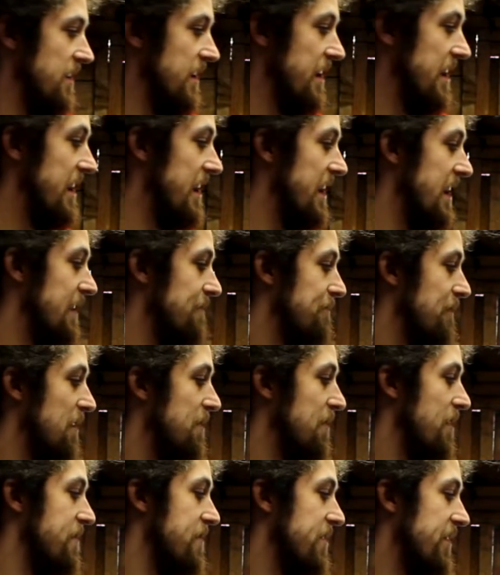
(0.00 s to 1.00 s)
I
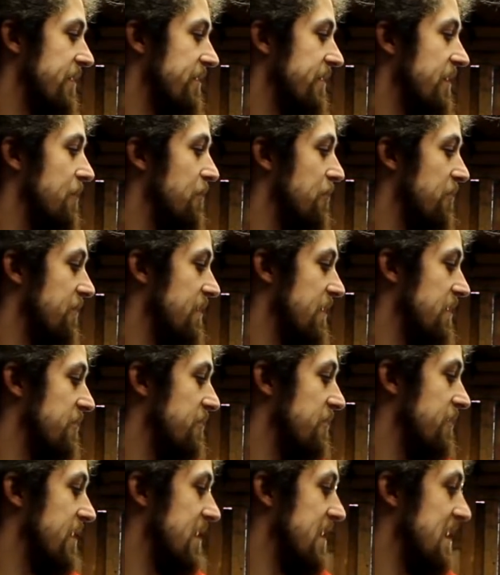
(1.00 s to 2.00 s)
might make a separate
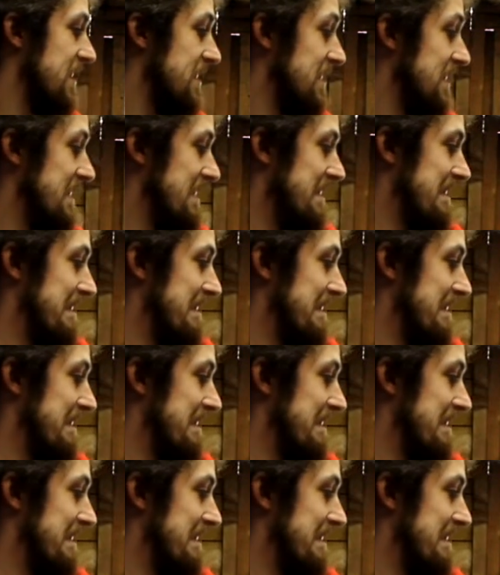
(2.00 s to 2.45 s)
video on that.